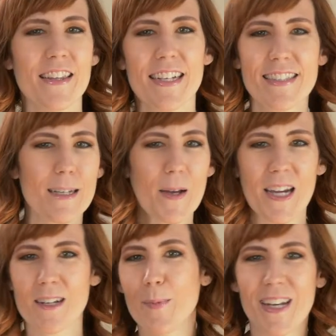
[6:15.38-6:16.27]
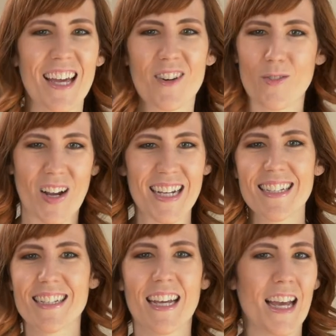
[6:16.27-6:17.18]
That's like buying a banana, right?
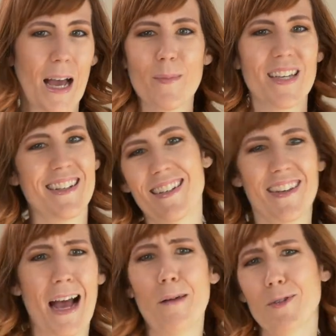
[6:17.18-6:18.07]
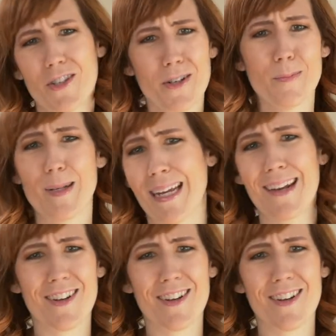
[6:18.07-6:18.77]
I mean, how much could a banana